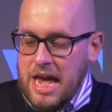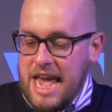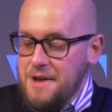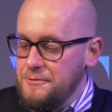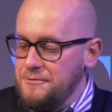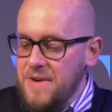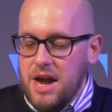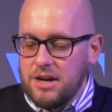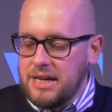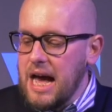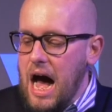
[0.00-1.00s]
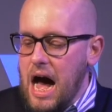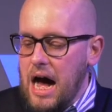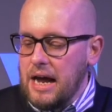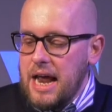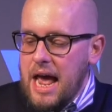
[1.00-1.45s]
He feared
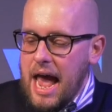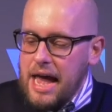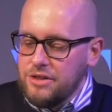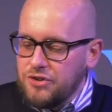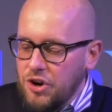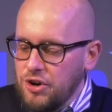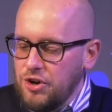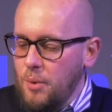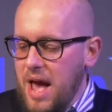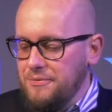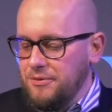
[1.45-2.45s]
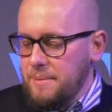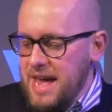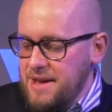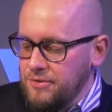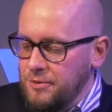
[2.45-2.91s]
God and turned away from
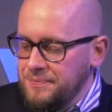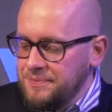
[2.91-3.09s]
evil.